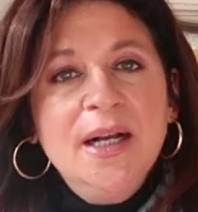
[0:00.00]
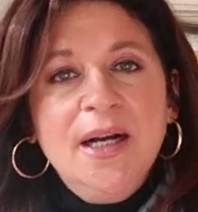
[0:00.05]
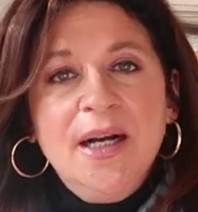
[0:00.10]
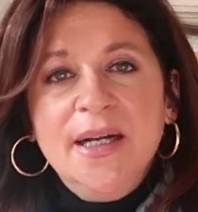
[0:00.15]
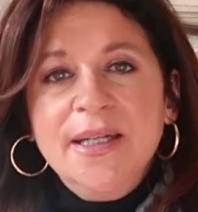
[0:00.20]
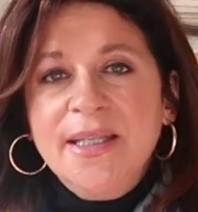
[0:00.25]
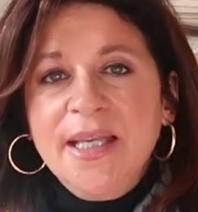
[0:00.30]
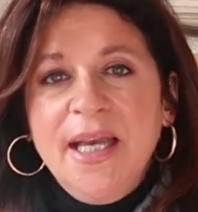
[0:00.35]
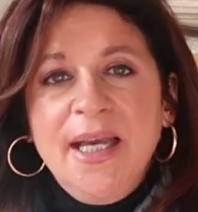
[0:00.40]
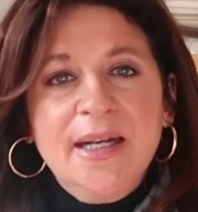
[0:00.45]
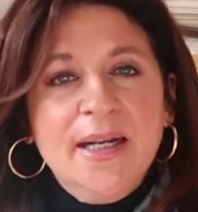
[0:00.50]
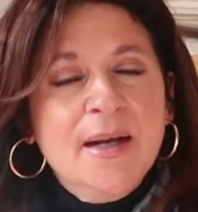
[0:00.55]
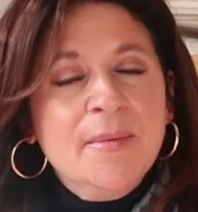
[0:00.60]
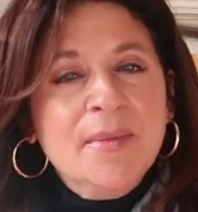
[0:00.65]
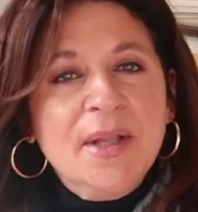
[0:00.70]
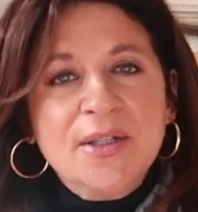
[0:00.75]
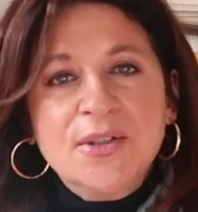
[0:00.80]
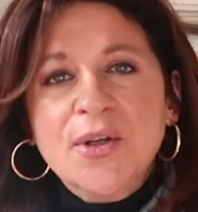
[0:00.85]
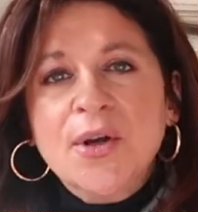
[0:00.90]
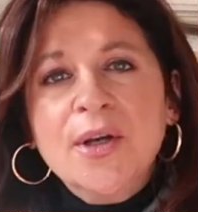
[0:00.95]
Again, I'm
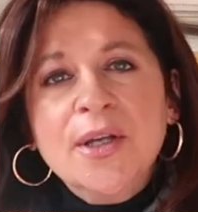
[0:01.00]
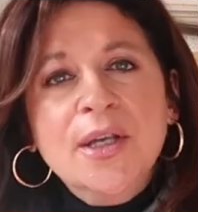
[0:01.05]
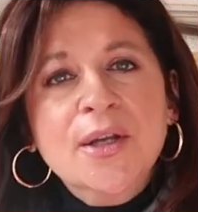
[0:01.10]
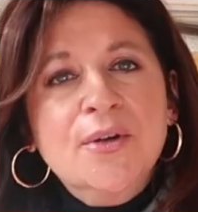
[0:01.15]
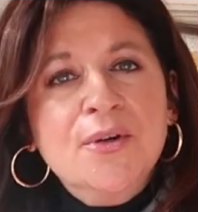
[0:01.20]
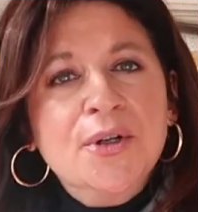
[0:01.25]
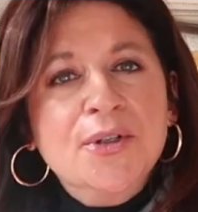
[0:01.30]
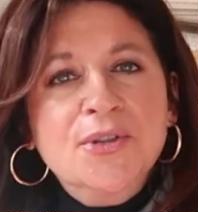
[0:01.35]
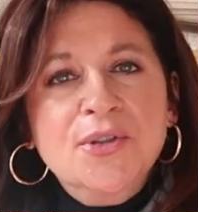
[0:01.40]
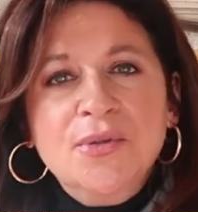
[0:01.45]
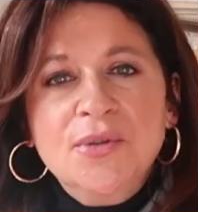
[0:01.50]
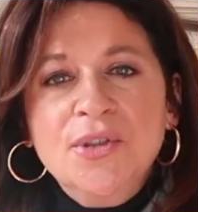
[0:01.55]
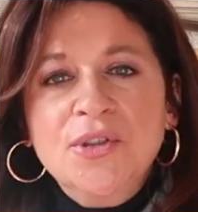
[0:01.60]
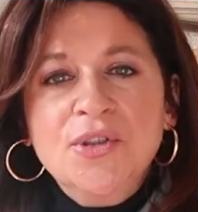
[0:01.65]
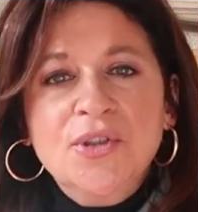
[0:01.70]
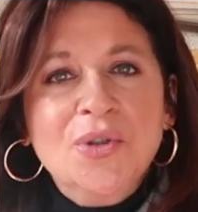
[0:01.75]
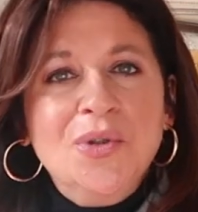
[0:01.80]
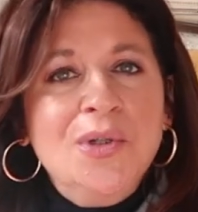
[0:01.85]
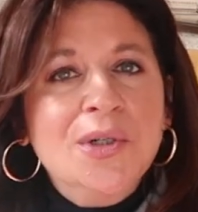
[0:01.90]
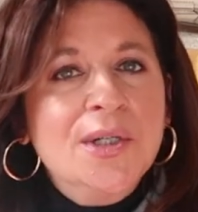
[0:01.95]
not talking grocery
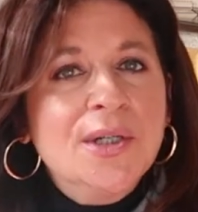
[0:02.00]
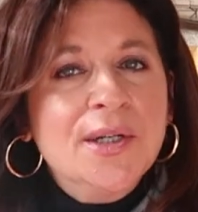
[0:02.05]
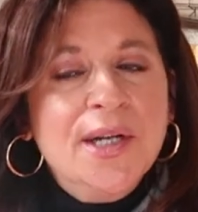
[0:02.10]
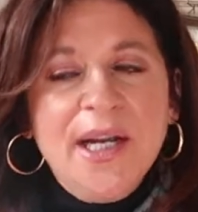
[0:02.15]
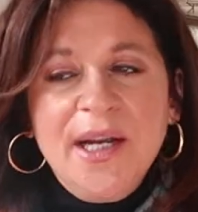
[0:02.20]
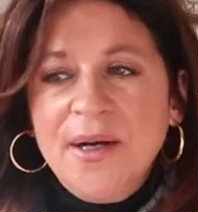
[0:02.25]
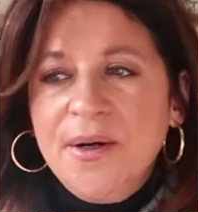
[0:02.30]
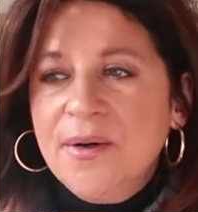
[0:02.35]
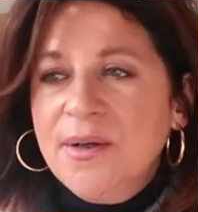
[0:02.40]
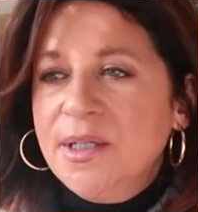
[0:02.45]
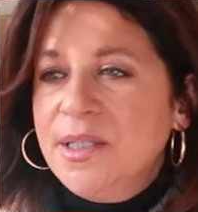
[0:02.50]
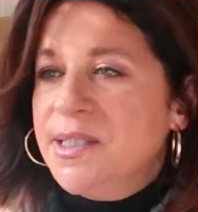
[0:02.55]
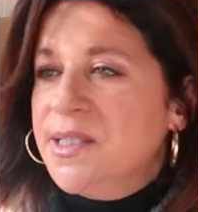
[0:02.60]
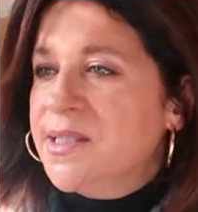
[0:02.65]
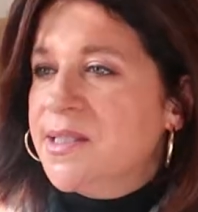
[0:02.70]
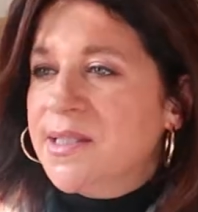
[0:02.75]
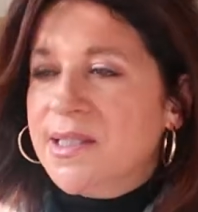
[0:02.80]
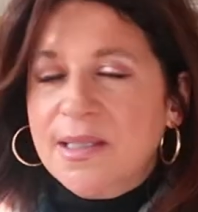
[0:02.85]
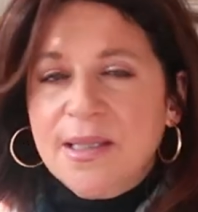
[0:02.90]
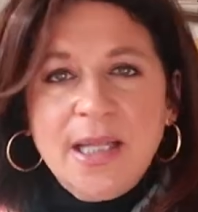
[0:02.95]
store,
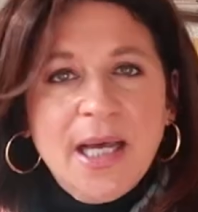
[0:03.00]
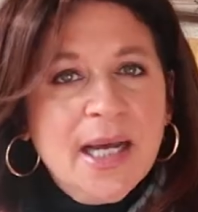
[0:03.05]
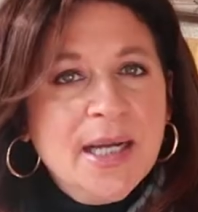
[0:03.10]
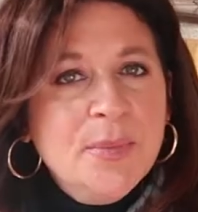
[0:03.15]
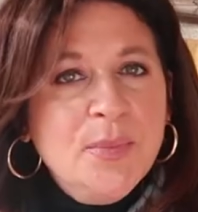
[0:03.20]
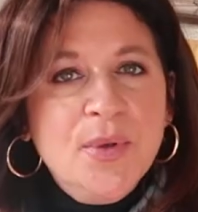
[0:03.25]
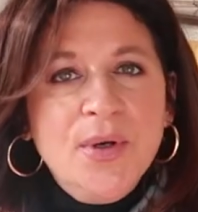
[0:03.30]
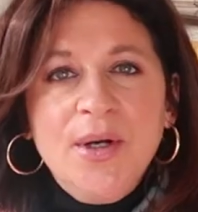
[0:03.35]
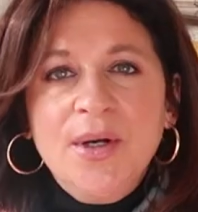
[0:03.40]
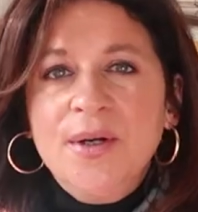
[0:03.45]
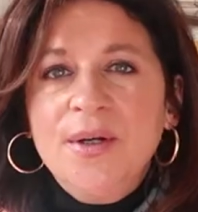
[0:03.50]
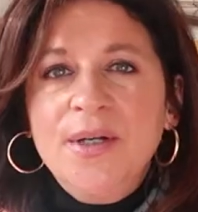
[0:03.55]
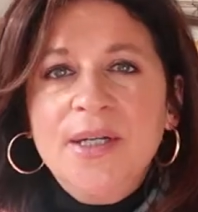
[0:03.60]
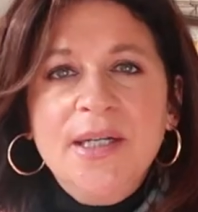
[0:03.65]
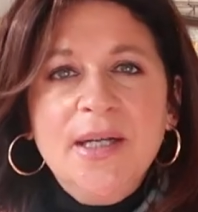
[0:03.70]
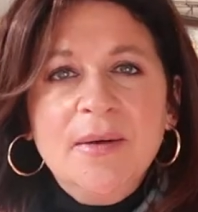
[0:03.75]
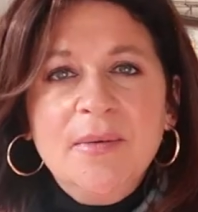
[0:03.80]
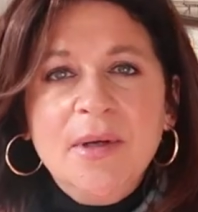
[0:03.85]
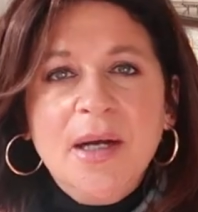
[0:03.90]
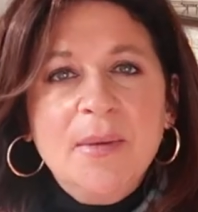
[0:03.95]
errands, the
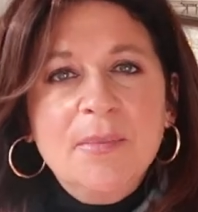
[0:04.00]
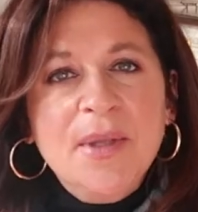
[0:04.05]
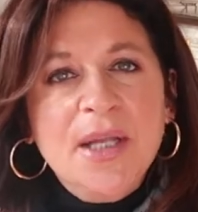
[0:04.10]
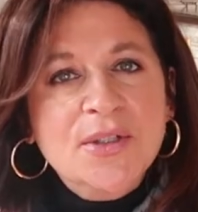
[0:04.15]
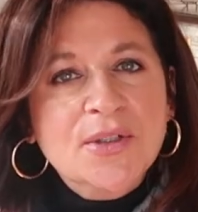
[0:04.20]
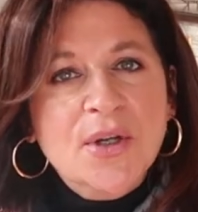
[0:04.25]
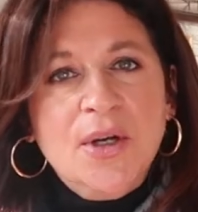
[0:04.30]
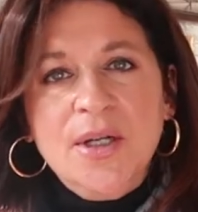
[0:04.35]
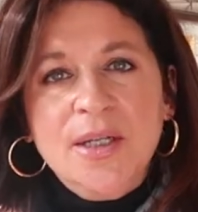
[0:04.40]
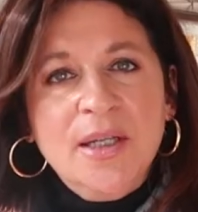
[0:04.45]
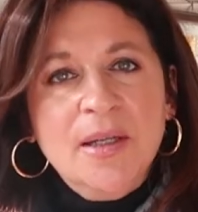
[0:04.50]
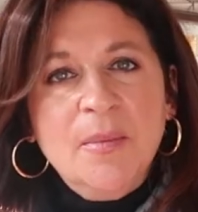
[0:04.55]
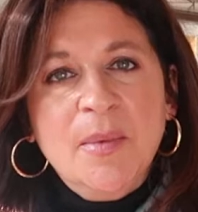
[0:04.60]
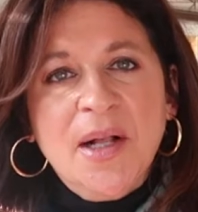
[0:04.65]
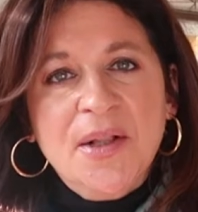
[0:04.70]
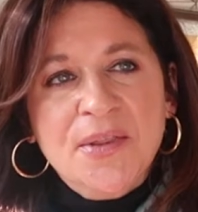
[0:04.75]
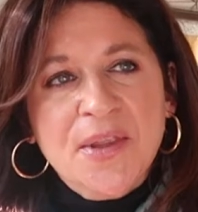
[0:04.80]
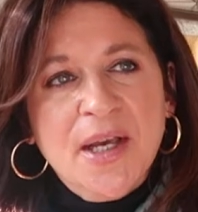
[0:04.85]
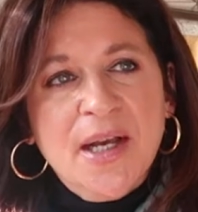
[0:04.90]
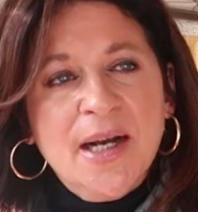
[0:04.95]
library. I'm not talking
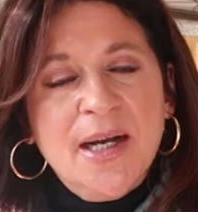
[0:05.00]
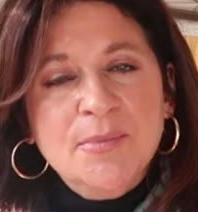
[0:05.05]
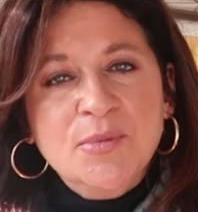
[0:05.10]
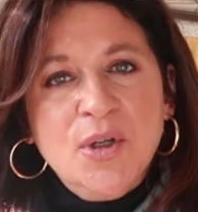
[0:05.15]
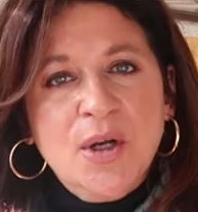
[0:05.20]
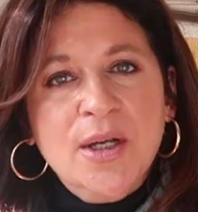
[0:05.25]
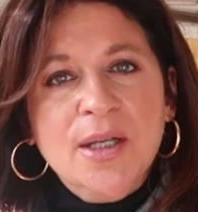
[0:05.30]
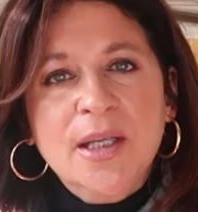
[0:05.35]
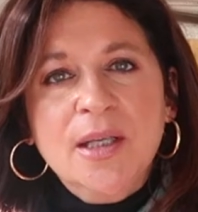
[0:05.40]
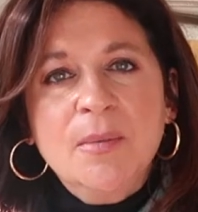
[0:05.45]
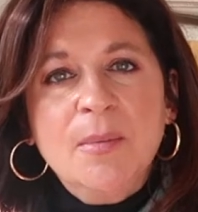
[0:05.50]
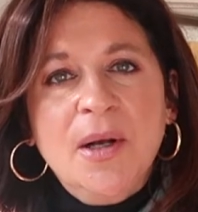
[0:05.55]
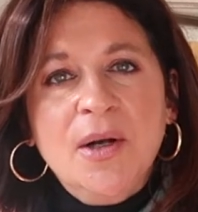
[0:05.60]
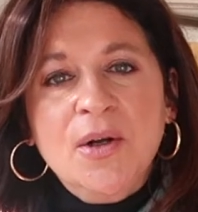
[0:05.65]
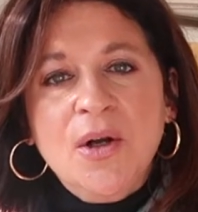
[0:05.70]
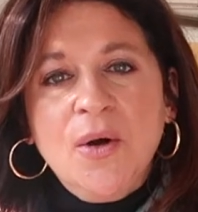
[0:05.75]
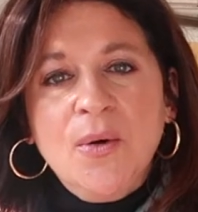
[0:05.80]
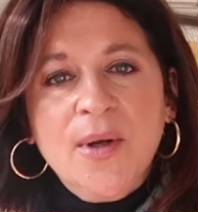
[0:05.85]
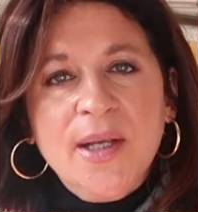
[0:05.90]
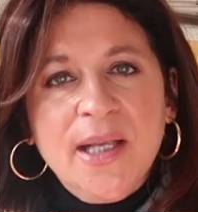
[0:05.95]
about that. I'm talking about
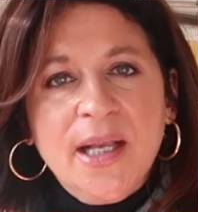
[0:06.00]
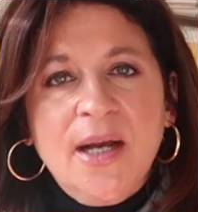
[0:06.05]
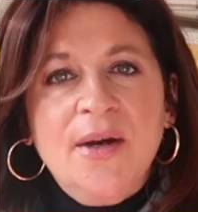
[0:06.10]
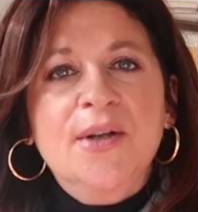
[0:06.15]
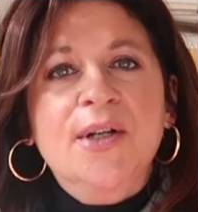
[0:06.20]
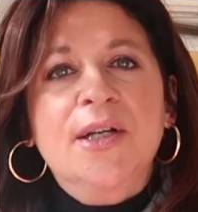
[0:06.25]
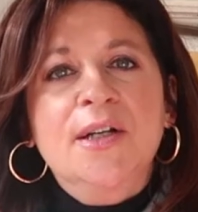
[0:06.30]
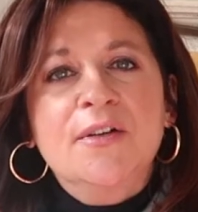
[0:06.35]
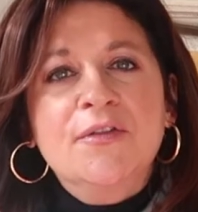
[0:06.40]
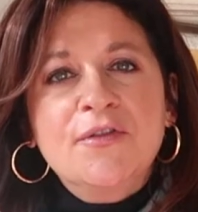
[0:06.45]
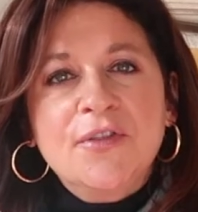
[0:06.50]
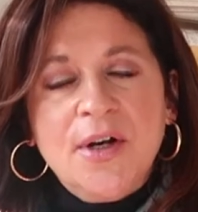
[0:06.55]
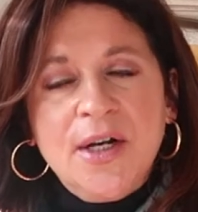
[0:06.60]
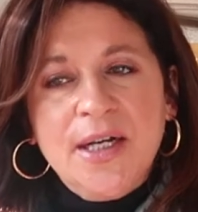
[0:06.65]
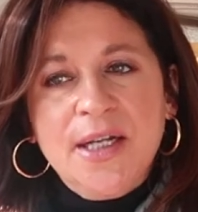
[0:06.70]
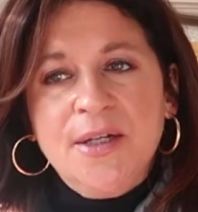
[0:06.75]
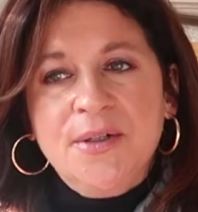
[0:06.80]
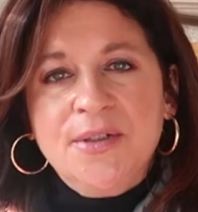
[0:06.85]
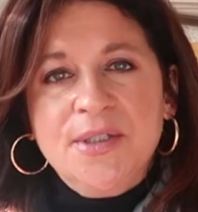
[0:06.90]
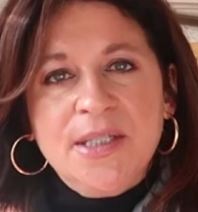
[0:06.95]
going out on a
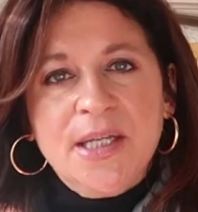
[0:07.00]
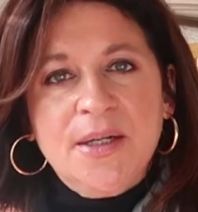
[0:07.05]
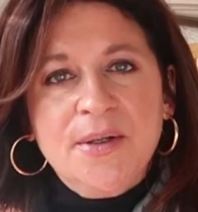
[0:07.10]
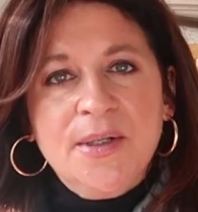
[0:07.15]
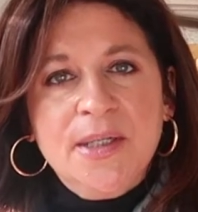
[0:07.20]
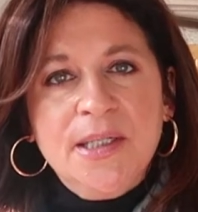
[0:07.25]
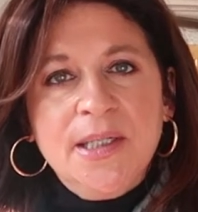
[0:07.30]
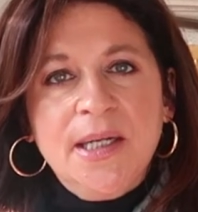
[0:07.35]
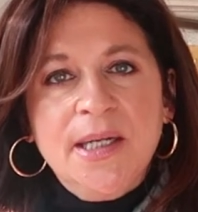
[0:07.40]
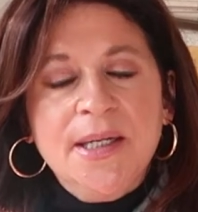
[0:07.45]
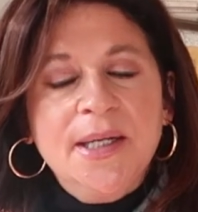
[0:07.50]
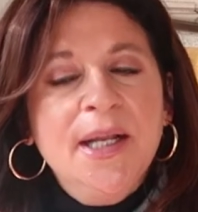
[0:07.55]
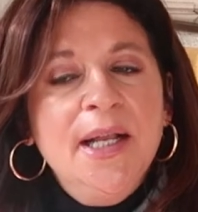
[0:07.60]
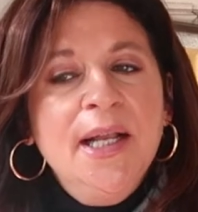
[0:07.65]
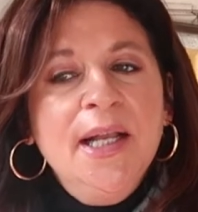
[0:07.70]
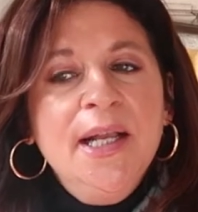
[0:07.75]
Friday or Saturday night.